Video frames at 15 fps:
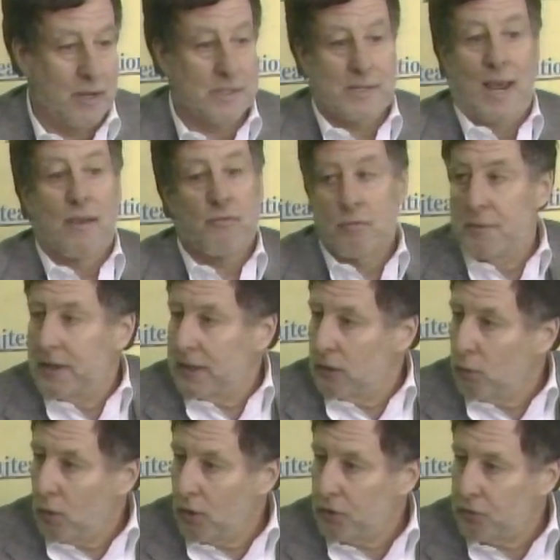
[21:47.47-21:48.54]
It's everybody
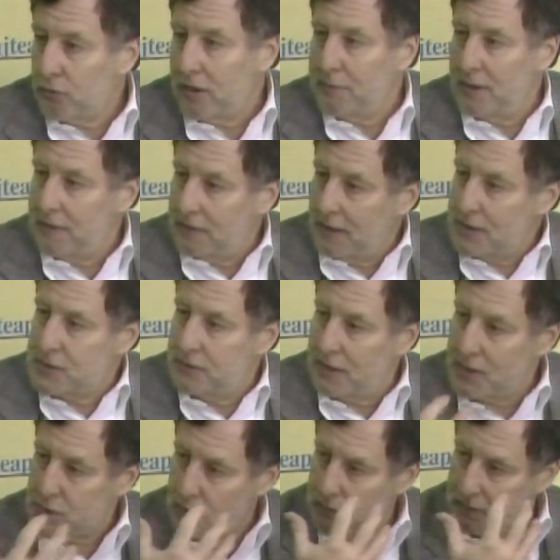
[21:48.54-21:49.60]
in Wall Street. I mean,
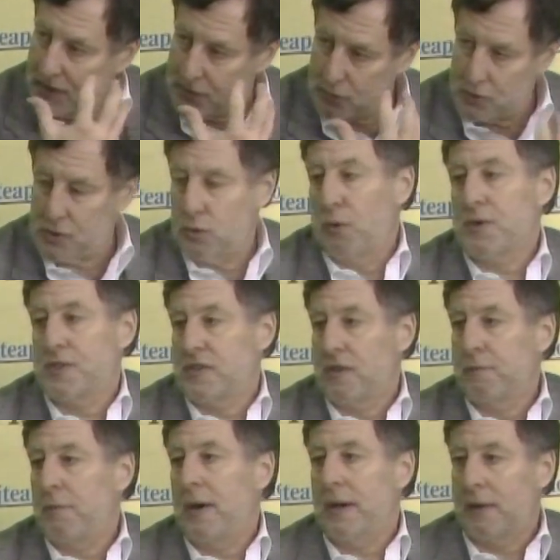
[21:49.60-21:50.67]
these are sources
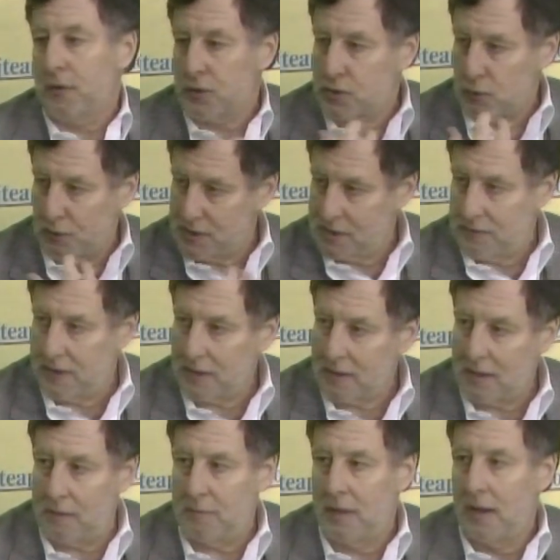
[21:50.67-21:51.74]
of money. They're sources of
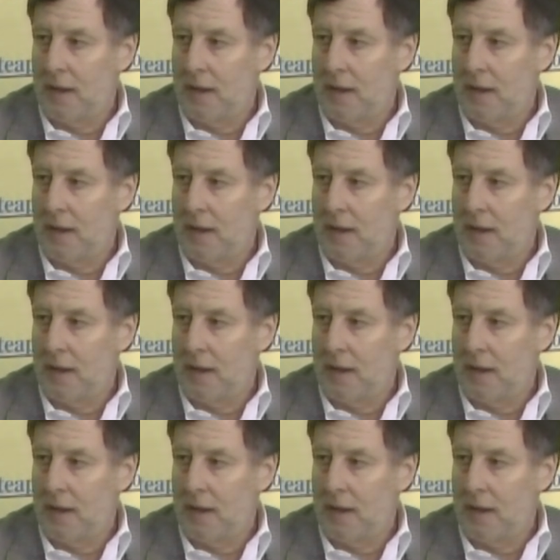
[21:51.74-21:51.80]
income.